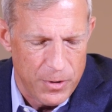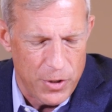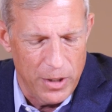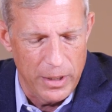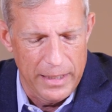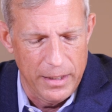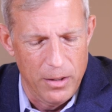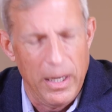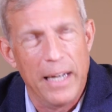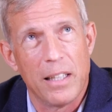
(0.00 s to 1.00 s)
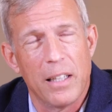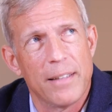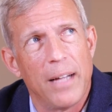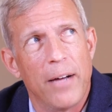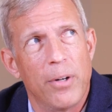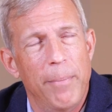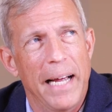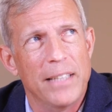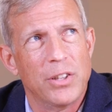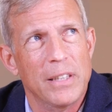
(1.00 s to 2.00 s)
so you know, I I would
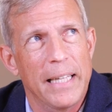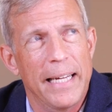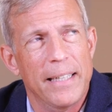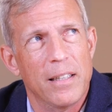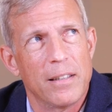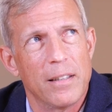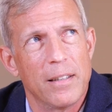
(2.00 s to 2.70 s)
imagine then,